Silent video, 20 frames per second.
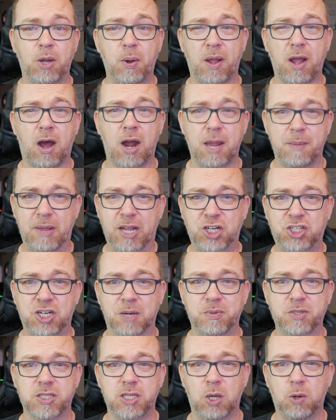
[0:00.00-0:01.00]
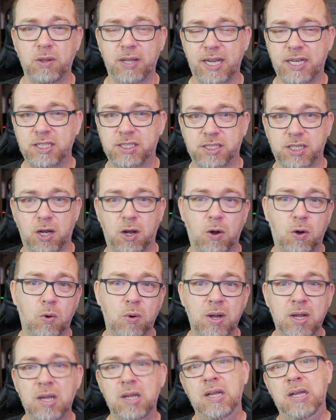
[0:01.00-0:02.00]
going on, it may ship slowly,
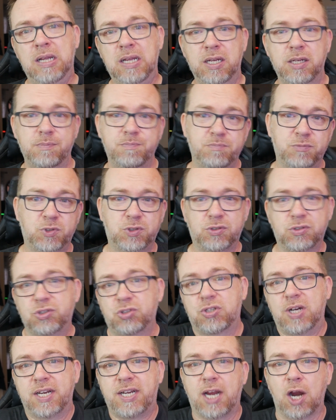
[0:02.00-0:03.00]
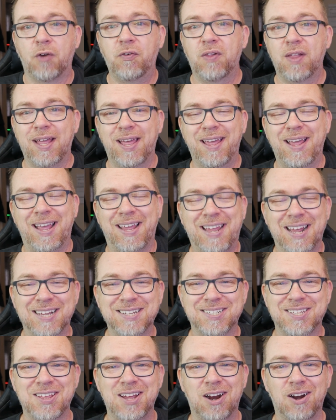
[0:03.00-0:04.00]
so tread carefully, I
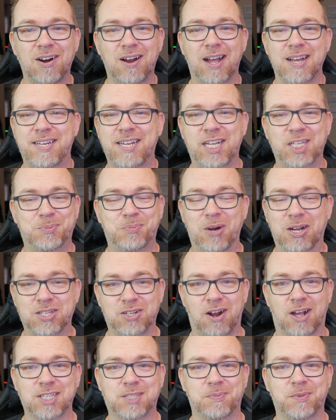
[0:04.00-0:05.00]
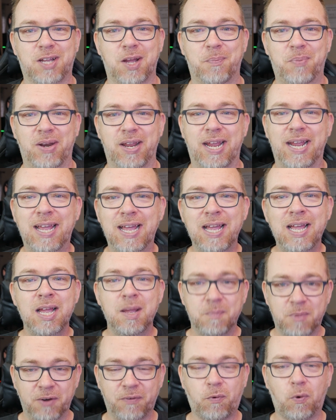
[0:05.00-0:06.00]
guess, there. Uh, Teespring's an awesome company,
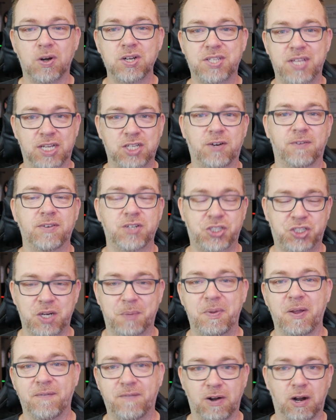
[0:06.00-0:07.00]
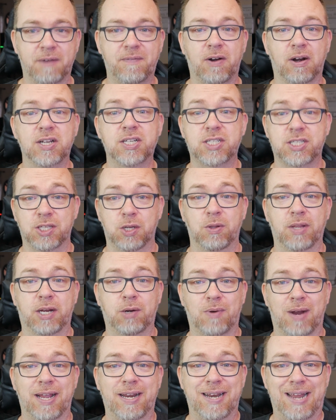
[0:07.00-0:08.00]
but of course, things are shipping very, very
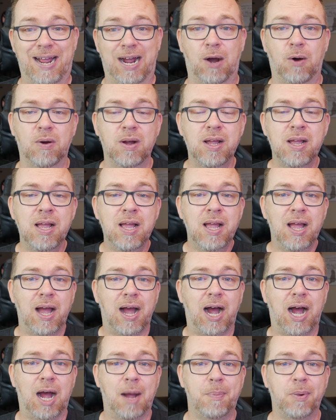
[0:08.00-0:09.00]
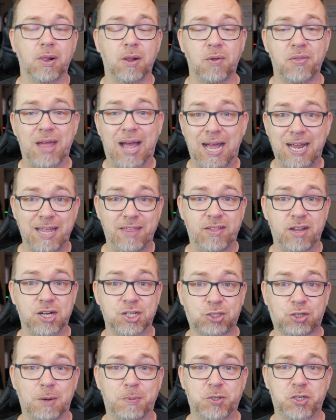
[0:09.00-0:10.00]
slowly right now. Uh, below that, in the
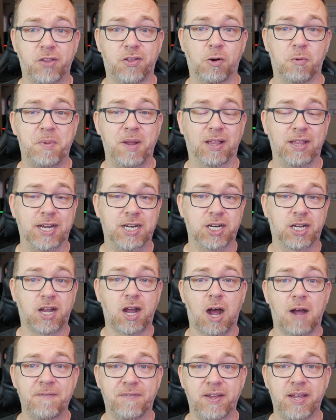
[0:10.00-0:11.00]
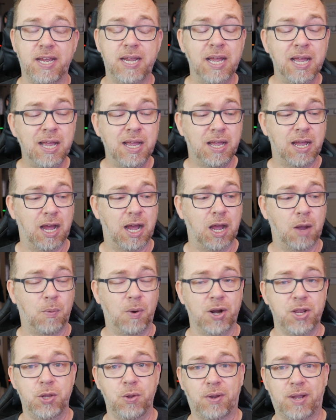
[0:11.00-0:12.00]
description, there will be a link to Ko-fi, uh,
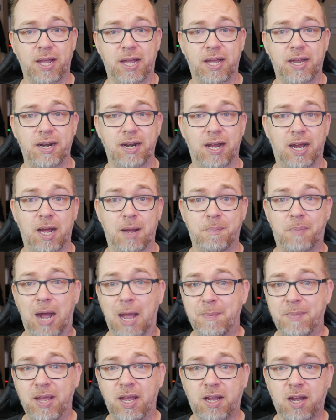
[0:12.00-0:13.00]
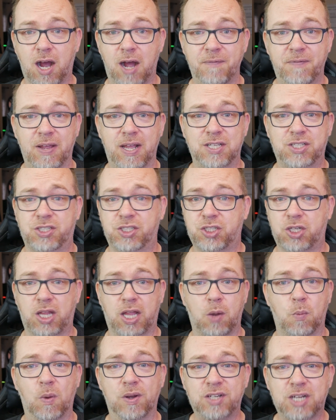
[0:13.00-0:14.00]
where you can uh, buy me a coffee. It's
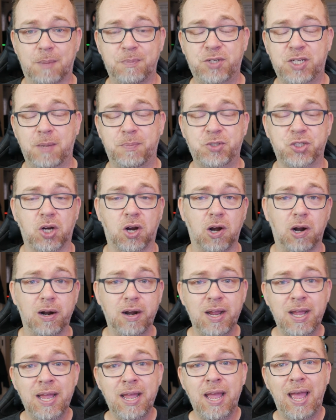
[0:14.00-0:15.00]
like a one-time tip jar.